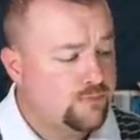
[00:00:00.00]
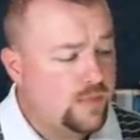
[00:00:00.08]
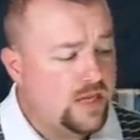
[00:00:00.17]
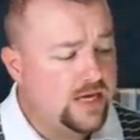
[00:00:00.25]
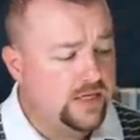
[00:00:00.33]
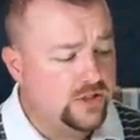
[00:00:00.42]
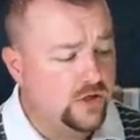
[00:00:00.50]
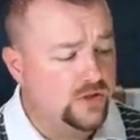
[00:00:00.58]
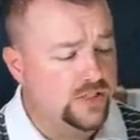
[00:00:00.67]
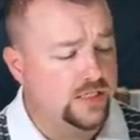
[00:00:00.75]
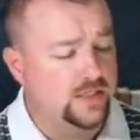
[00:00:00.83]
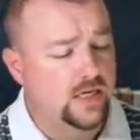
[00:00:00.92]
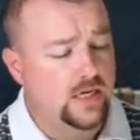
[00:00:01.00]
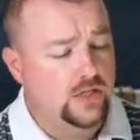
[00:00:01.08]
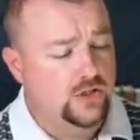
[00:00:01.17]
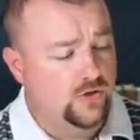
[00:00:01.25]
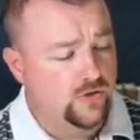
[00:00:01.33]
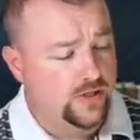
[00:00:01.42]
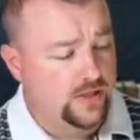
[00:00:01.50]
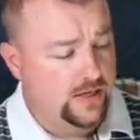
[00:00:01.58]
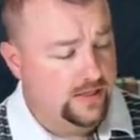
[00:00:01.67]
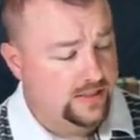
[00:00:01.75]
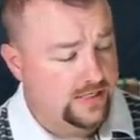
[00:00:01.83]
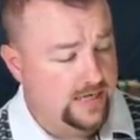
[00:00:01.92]
and Associates. So, and
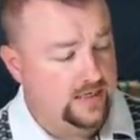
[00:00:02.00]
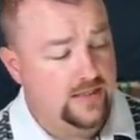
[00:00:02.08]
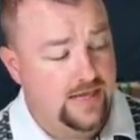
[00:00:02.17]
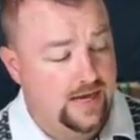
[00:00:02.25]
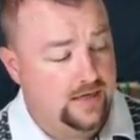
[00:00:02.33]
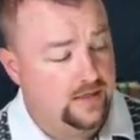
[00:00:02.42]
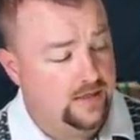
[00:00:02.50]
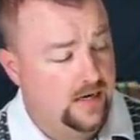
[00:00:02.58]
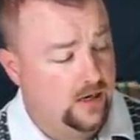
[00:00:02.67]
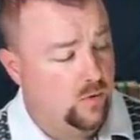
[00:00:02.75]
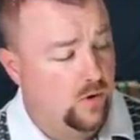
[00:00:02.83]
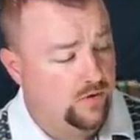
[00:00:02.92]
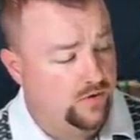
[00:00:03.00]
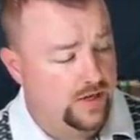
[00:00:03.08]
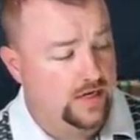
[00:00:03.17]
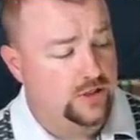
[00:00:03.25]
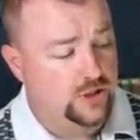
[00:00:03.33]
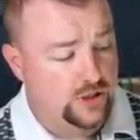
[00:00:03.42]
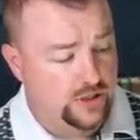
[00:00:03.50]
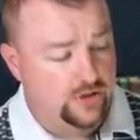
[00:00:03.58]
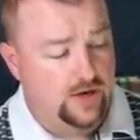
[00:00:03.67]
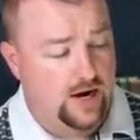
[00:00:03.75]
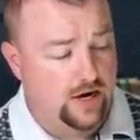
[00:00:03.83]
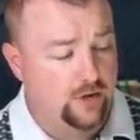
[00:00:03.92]
they state that, and I quote, the engineer
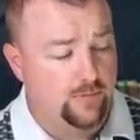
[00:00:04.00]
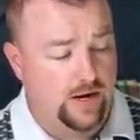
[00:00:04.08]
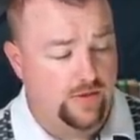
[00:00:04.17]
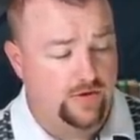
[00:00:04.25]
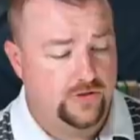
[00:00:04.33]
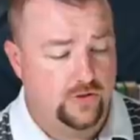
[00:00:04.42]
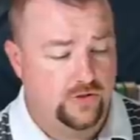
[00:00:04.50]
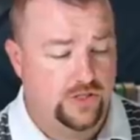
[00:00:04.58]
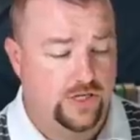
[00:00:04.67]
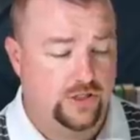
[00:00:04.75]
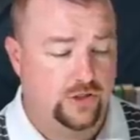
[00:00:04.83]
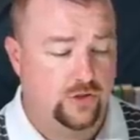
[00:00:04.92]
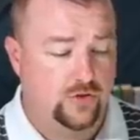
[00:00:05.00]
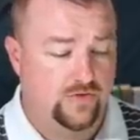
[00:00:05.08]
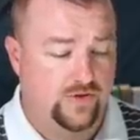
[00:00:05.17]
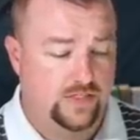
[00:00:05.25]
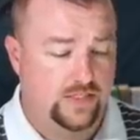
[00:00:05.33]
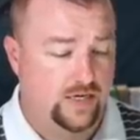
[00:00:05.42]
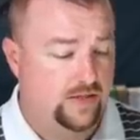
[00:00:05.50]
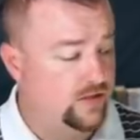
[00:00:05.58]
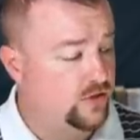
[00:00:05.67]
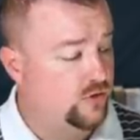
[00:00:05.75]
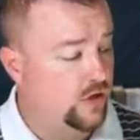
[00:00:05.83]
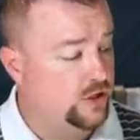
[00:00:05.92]
hired by the association to investigate the
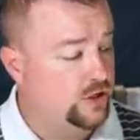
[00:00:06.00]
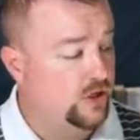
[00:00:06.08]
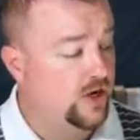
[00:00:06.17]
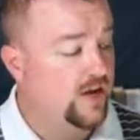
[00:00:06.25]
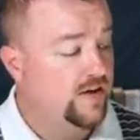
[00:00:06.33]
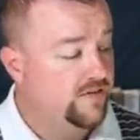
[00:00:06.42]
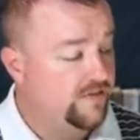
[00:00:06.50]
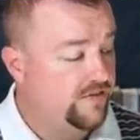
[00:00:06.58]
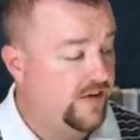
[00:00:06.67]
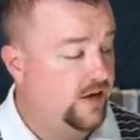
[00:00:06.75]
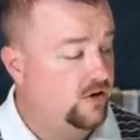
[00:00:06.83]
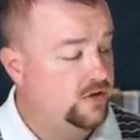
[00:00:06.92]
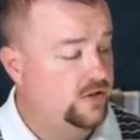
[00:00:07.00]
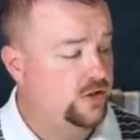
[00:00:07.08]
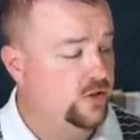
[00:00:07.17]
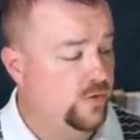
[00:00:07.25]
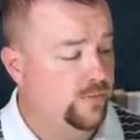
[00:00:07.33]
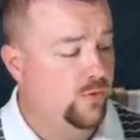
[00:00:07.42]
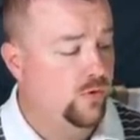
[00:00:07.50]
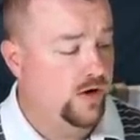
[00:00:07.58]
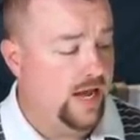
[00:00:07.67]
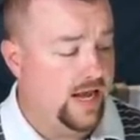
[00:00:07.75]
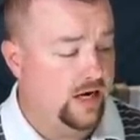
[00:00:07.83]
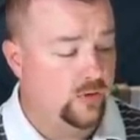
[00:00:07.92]
structure failed to report
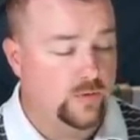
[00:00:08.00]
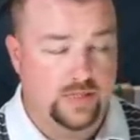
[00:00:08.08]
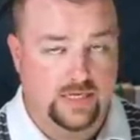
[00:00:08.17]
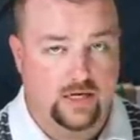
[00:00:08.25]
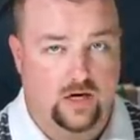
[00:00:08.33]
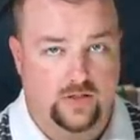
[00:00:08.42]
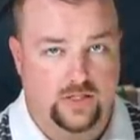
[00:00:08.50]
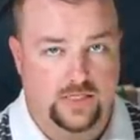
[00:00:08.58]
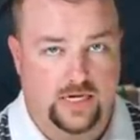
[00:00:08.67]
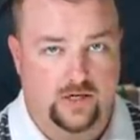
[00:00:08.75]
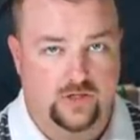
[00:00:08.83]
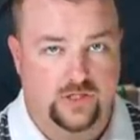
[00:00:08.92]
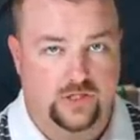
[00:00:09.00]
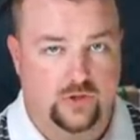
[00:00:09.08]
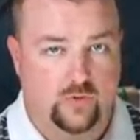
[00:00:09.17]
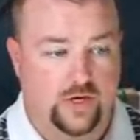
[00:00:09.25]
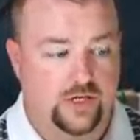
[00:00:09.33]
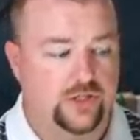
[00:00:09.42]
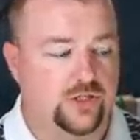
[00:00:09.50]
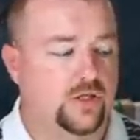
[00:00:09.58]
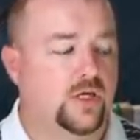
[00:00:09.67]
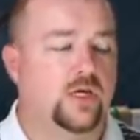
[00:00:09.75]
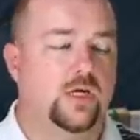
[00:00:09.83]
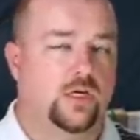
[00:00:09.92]
adequately on the dire situation.
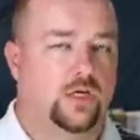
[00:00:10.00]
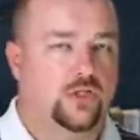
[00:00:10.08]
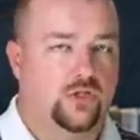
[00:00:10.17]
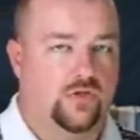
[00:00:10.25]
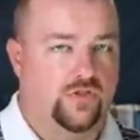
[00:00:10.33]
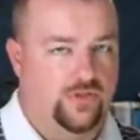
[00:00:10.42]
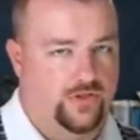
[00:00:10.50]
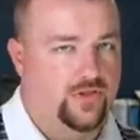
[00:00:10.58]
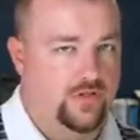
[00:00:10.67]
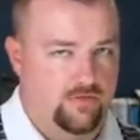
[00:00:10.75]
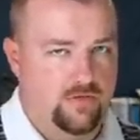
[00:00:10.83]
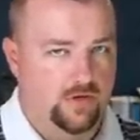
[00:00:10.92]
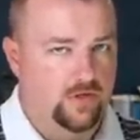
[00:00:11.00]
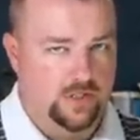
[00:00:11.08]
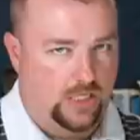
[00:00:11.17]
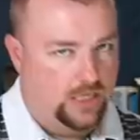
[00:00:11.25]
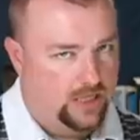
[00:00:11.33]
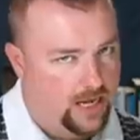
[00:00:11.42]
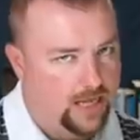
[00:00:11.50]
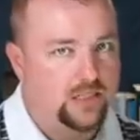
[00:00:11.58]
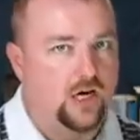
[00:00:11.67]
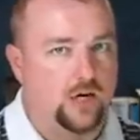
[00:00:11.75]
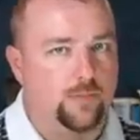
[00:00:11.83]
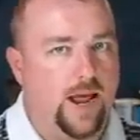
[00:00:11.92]
So there's a lot
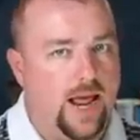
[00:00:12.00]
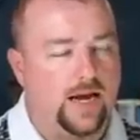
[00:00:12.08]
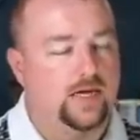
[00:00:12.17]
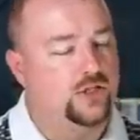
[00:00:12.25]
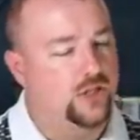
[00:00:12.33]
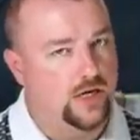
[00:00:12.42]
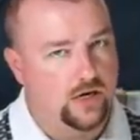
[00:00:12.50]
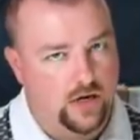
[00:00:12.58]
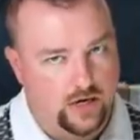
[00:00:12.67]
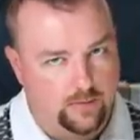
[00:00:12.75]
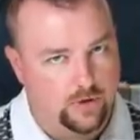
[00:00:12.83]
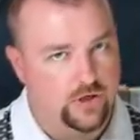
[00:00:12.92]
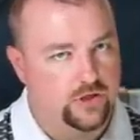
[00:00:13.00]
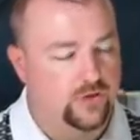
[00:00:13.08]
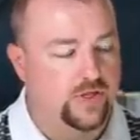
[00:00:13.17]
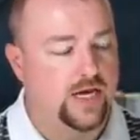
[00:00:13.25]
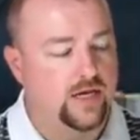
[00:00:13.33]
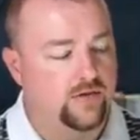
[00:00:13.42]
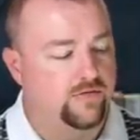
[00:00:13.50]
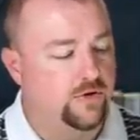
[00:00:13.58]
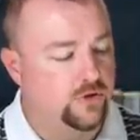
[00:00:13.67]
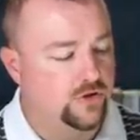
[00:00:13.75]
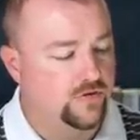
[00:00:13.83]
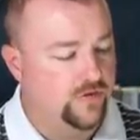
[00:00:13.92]
to unpackage there, and I'm going to do that in a
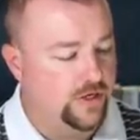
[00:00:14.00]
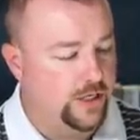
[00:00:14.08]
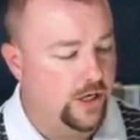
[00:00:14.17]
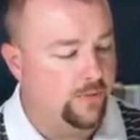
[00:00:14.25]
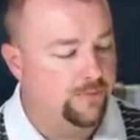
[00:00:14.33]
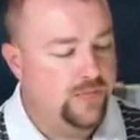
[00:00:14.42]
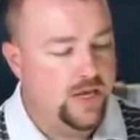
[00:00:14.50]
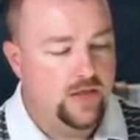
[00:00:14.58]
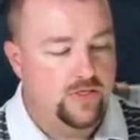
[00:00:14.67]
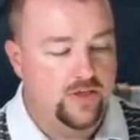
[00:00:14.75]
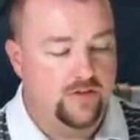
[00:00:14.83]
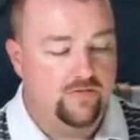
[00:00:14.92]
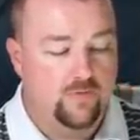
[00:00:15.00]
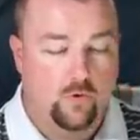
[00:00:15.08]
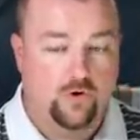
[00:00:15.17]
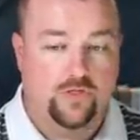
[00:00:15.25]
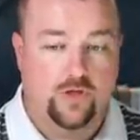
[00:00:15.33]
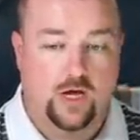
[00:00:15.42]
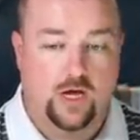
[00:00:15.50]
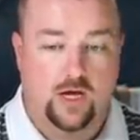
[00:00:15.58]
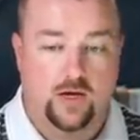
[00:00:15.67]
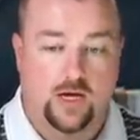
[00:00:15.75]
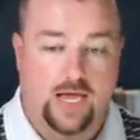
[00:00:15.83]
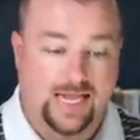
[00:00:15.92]
future video. The fourth
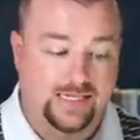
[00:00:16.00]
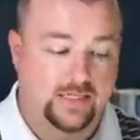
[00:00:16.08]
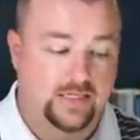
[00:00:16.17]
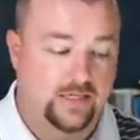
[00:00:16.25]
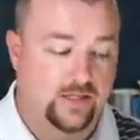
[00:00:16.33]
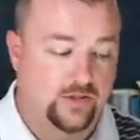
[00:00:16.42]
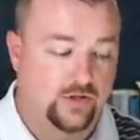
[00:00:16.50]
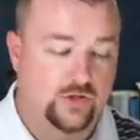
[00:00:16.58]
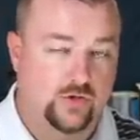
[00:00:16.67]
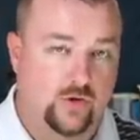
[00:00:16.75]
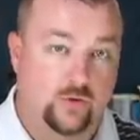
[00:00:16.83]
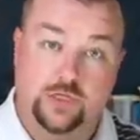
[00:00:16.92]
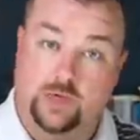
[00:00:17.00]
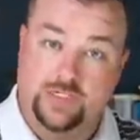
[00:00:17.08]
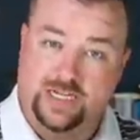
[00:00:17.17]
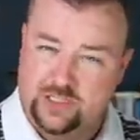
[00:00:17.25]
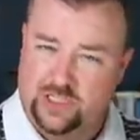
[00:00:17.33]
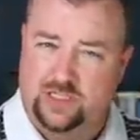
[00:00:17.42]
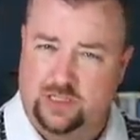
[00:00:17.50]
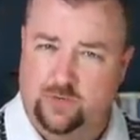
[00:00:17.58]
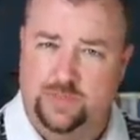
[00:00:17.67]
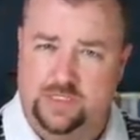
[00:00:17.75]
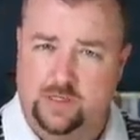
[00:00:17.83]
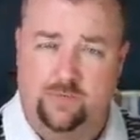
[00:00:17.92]
entity that they're suing, which I was actually a little
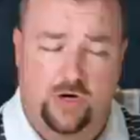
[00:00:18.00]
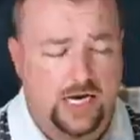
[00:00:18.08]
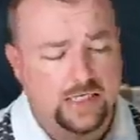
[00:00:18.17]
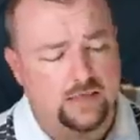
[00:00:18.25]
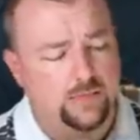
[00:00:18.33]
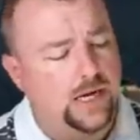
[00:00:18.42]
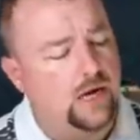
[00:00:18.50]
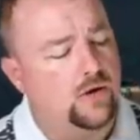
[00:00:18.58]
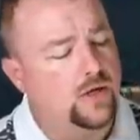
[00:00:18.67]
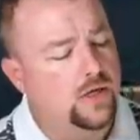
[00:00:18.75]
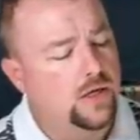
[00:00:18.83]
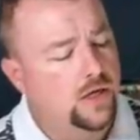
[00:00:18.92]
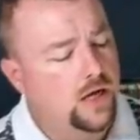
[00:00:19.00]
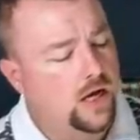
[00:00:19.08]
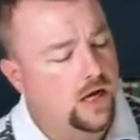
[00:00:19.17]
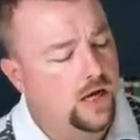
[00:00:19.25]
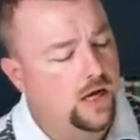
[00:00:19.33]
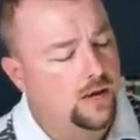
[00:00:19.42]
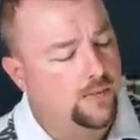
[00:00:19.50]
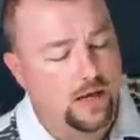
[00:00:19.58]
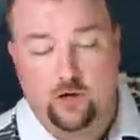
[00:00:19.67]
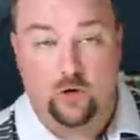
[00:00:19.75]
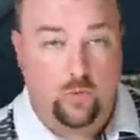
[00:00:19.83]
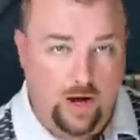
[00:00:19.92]
bit surprised about, I
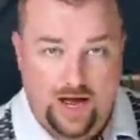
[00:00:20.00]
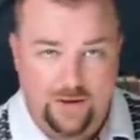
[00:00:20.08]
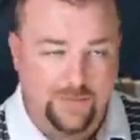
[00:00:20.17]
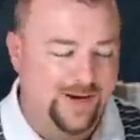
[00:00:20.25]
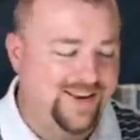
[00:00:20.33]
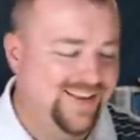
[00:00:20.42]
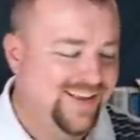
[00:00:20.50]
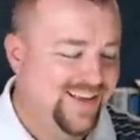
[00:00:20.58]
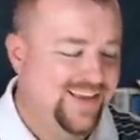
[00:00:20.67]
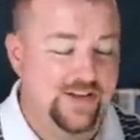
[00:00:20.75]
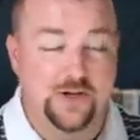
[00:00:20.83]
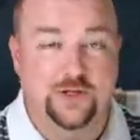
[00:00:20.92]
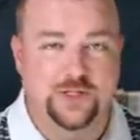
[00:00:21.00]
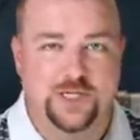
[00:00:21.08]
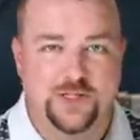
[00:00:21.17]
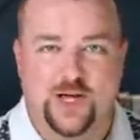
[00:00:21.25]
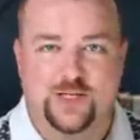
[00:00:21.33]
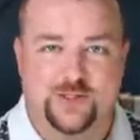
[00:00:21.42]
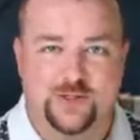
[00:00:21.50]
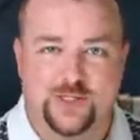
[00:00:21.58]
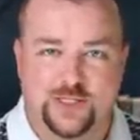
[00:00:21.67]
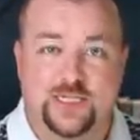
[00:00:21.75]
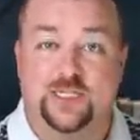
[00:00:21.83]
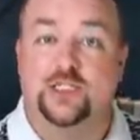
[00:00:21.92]
don't know why, but usually in lawsuits,
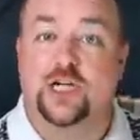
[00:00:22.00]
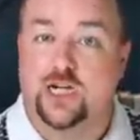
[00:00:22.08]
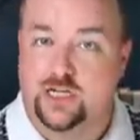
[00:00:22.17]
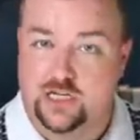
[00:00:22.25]
it's like a shotgun